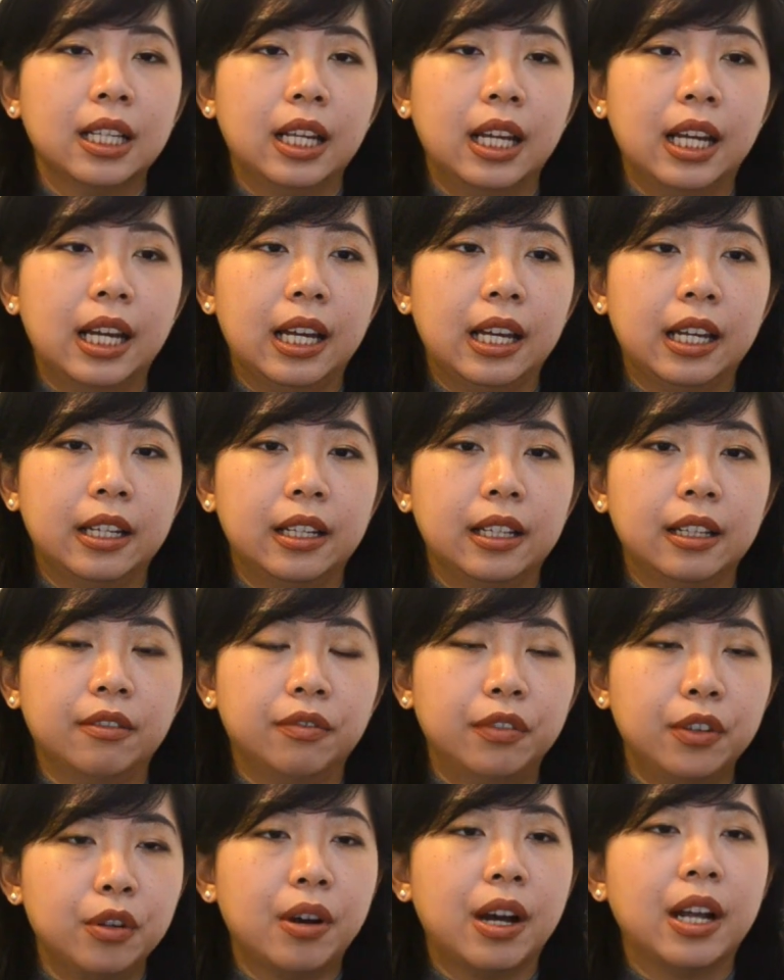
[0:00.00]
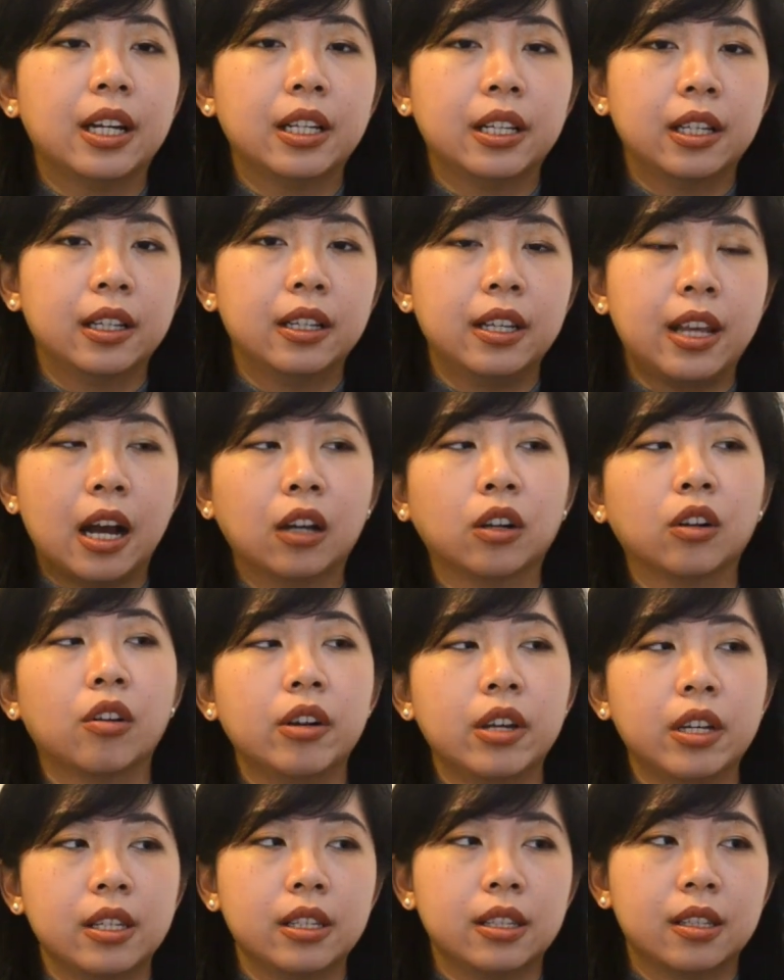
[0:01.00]
and a few other young
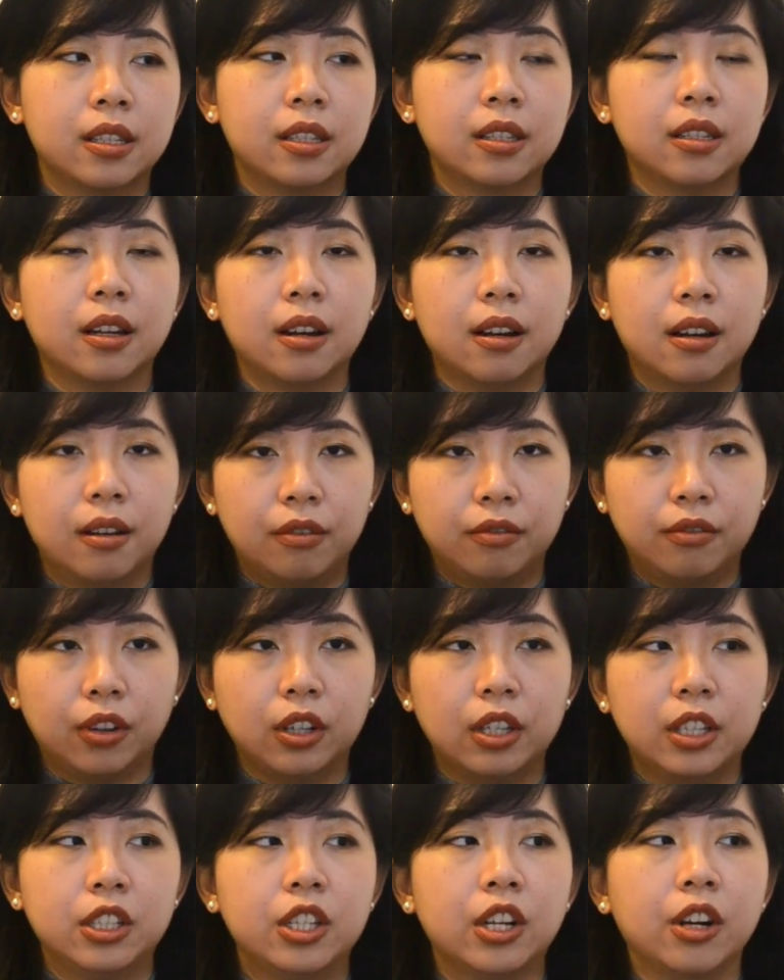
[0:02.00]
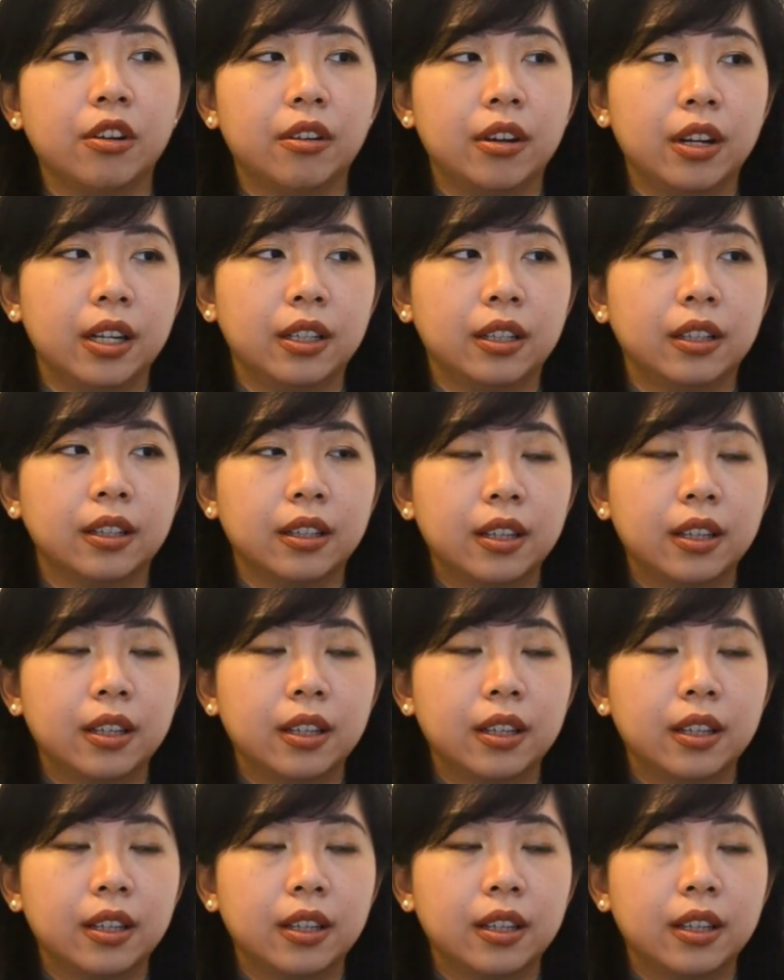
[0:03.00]
lawyers volunteering.